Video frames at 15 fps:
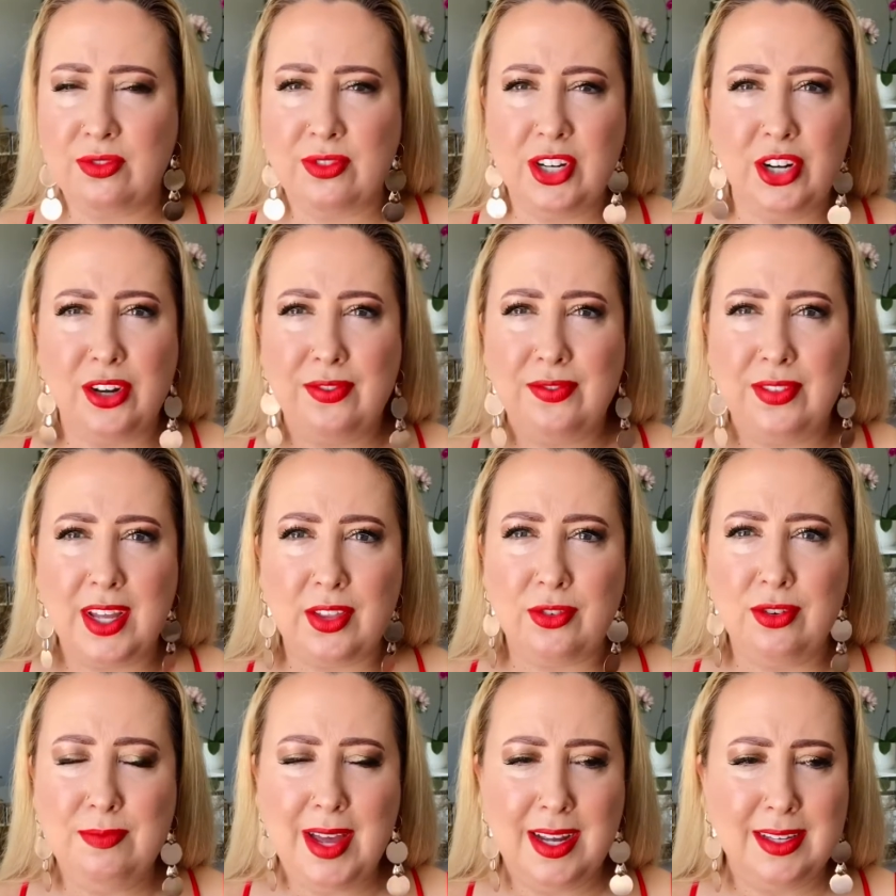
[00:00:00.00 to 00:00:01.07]
you know, flick through
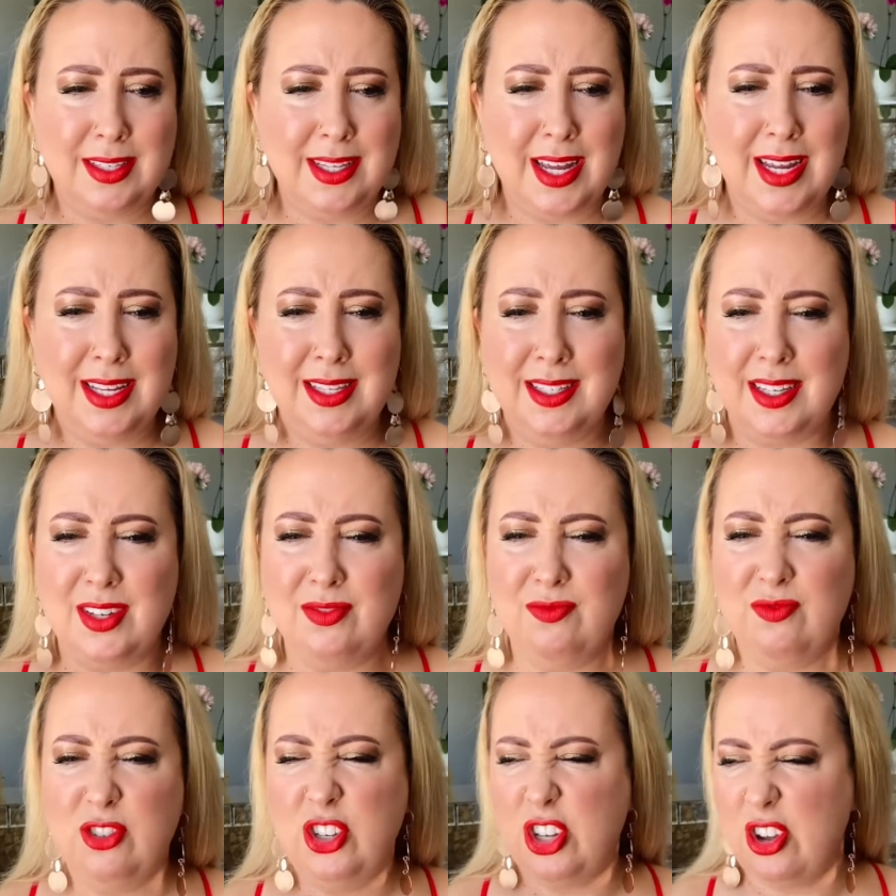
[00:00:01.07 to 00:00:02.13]
magazines
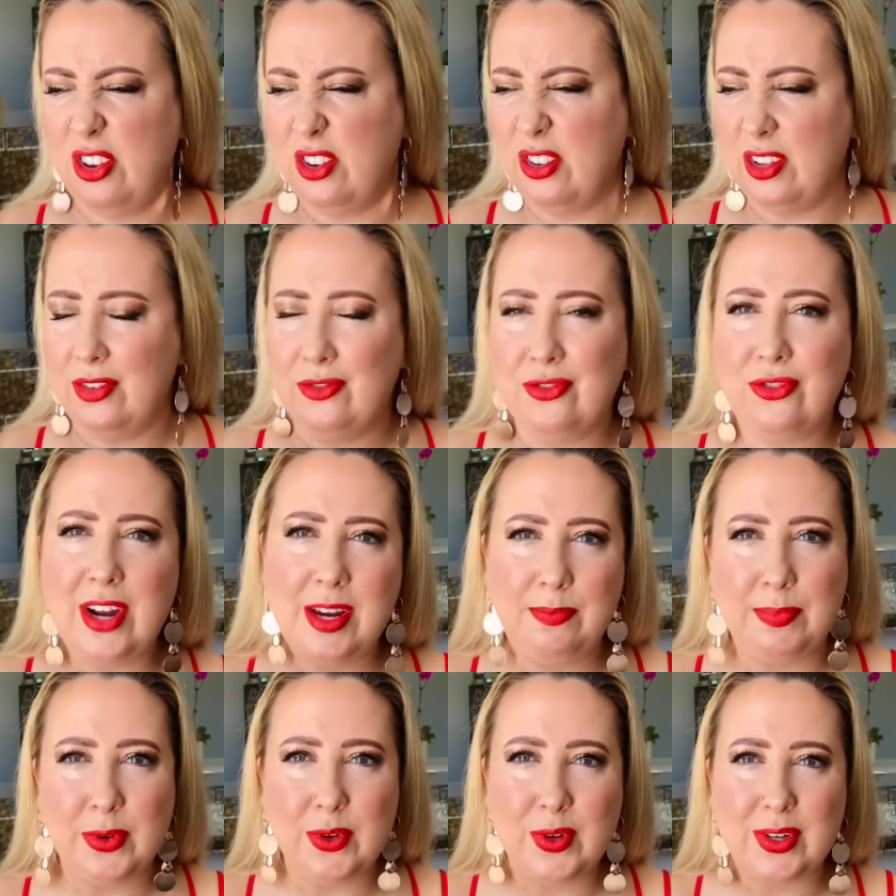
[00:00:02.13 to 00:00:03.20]
and journal and read
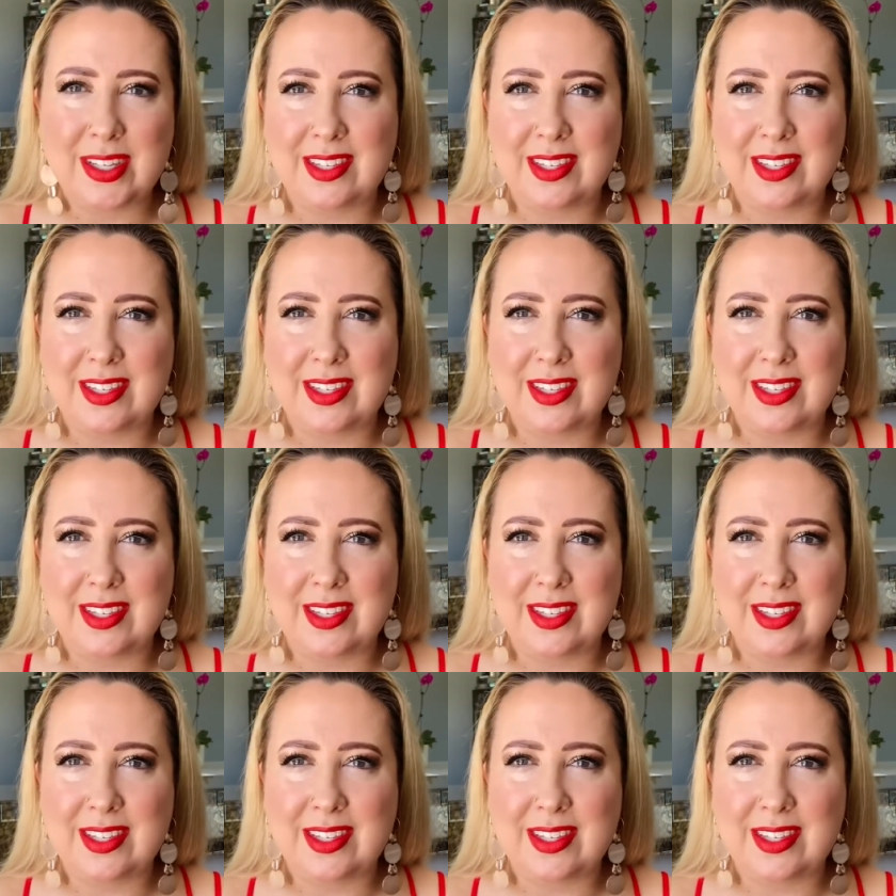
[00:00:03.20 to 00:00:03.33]
books,